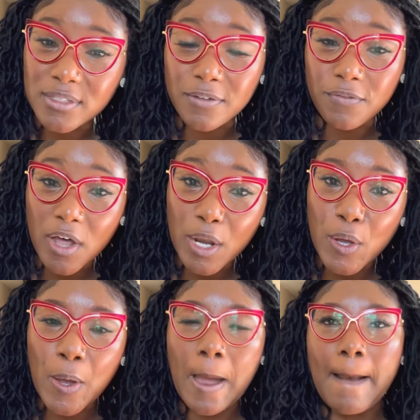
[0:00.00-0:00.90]

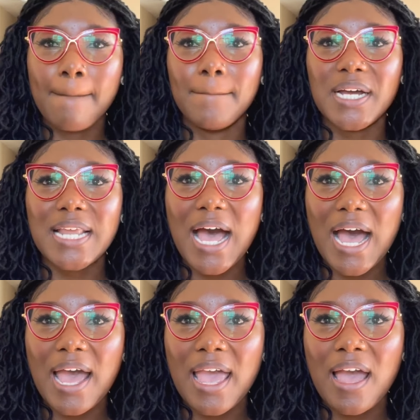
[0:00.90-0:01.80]
follow, but
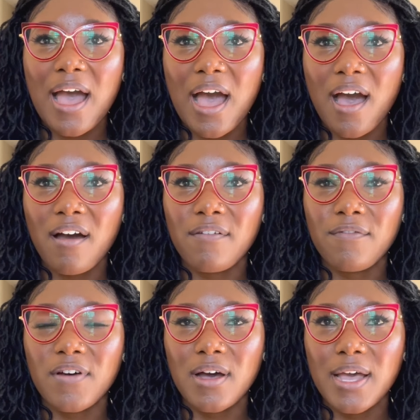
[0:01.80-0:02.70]
I
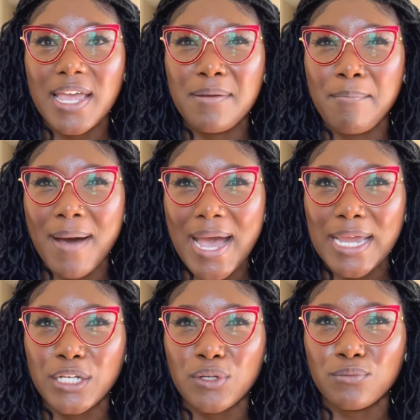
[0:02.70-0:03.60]
have in
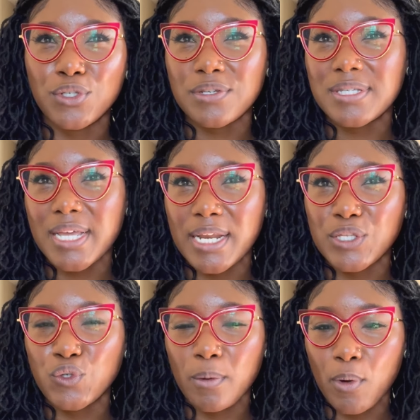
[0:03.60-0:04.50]
mind to send
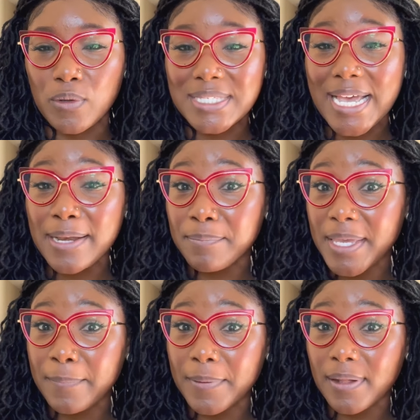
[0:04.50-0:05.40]
it to about 10
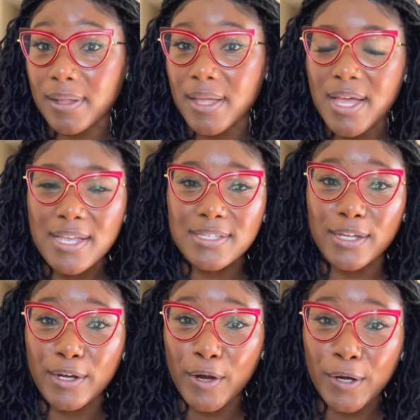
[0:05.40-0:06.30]
people.
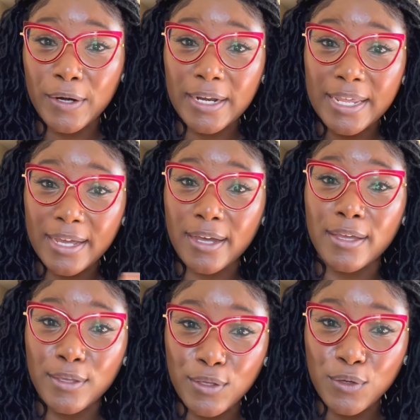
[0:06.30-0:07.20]
So the earlier
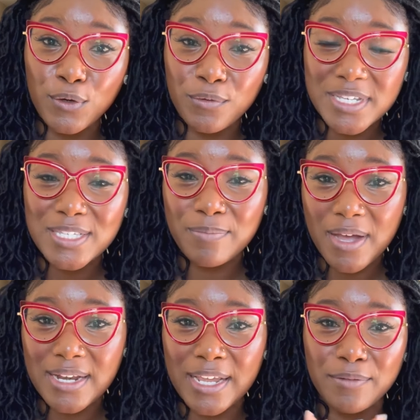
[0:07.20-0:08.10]
you
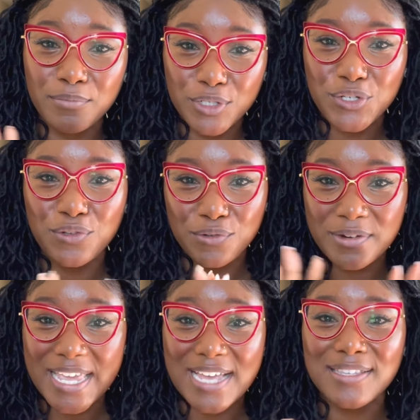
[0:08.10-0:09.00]
respond and push to
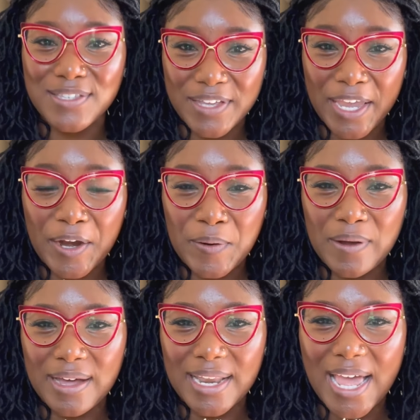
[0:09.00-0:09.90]
yes to hair
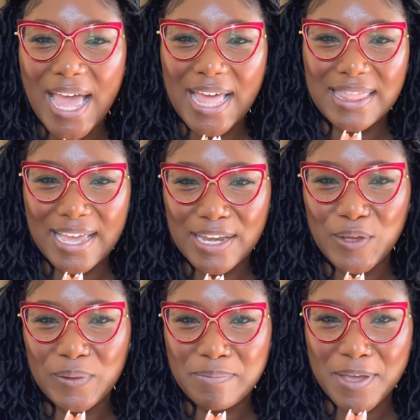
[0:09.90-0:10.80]
oil, then
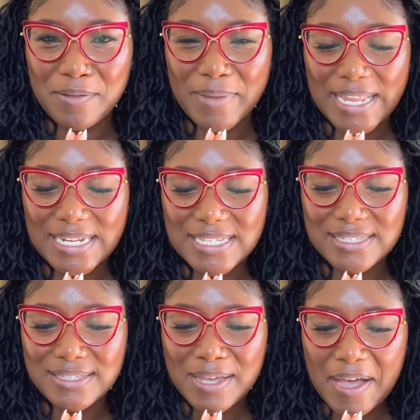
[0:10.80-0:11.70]
you'll be on my
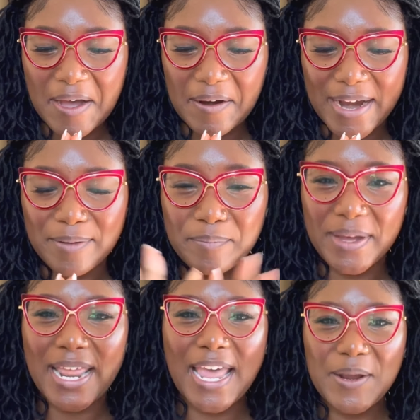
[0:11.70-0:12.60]
list. All right,
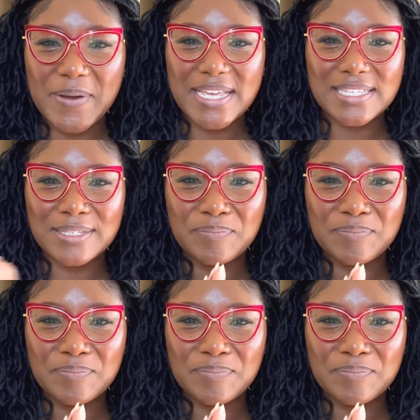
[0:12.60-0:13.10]
but anyways,